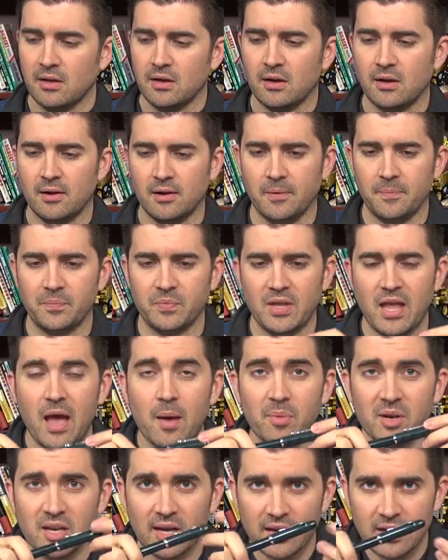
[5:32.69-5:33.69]
Um,
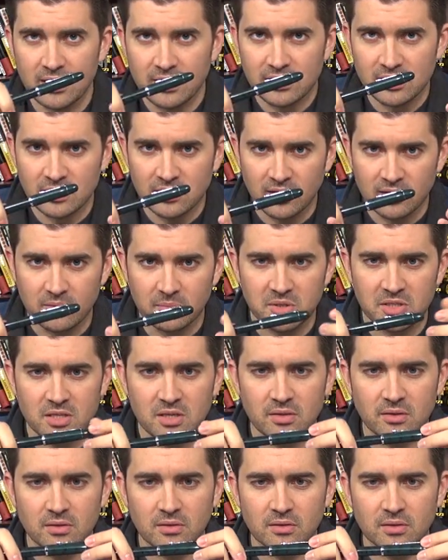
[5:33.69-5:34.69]
ebonite is another
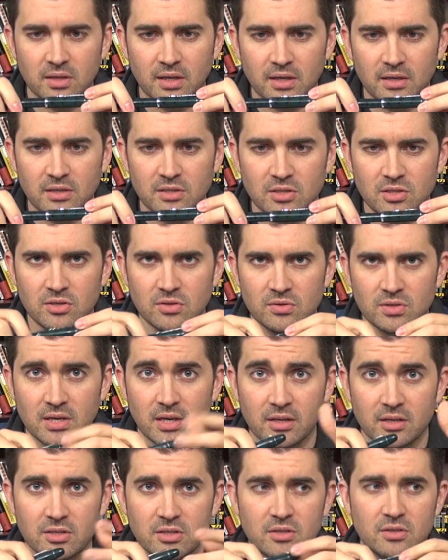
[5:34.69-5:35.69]
material that is used
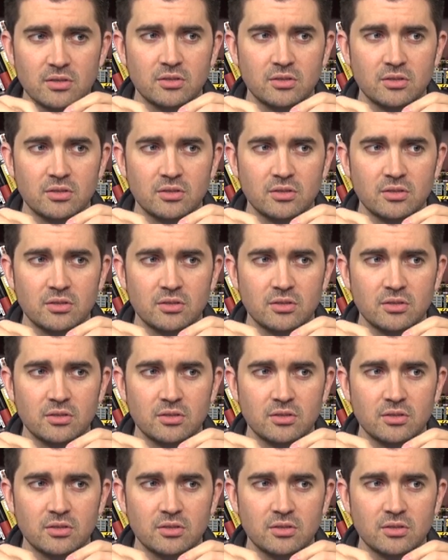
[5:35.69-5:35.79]
kind of